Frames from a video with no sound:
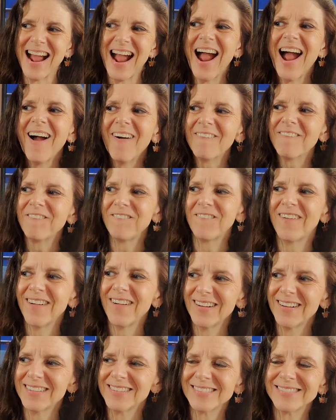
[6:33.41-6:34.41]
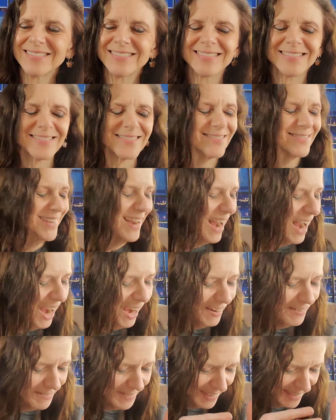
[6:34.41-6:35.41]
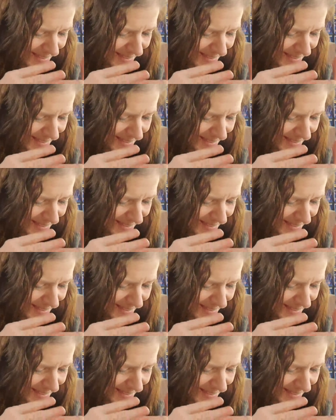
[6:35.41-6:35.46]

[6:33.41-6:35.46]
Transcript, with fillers: have fun, have